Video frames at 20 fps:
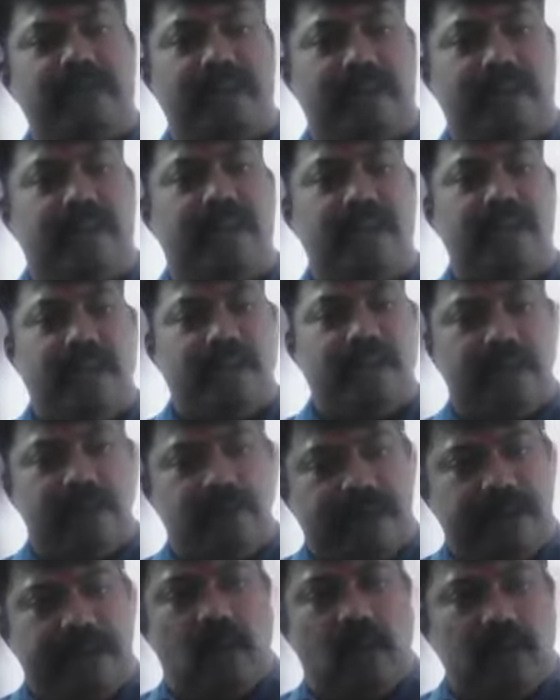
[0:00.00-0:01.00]
you take
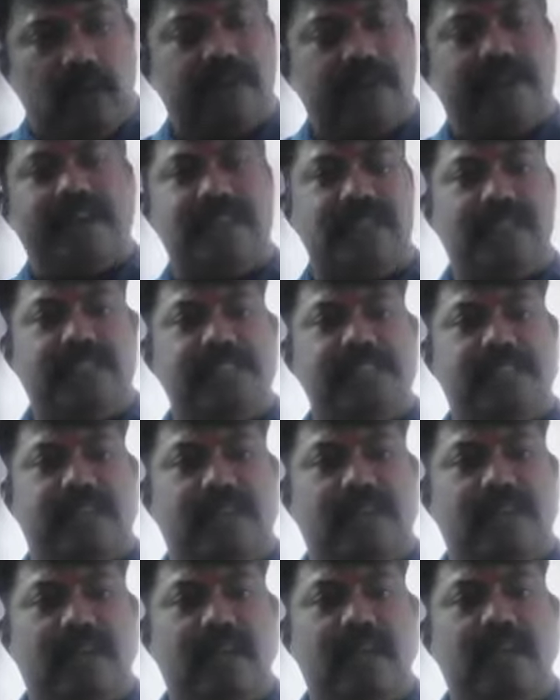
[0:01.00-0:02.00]
in
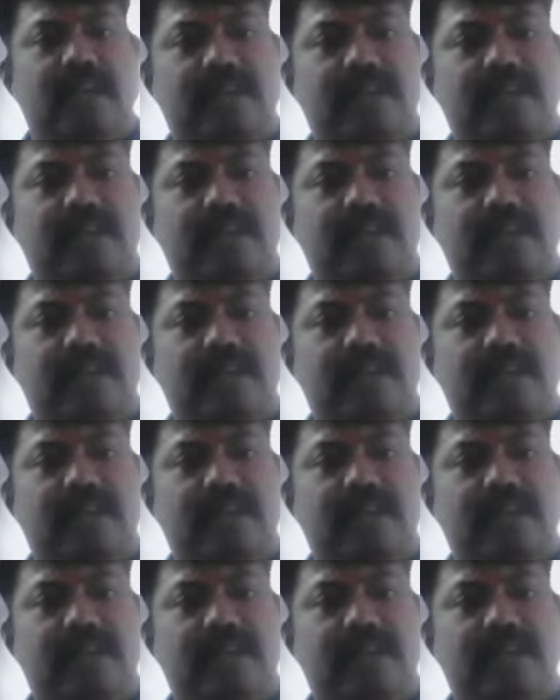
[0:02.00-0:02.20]
organization,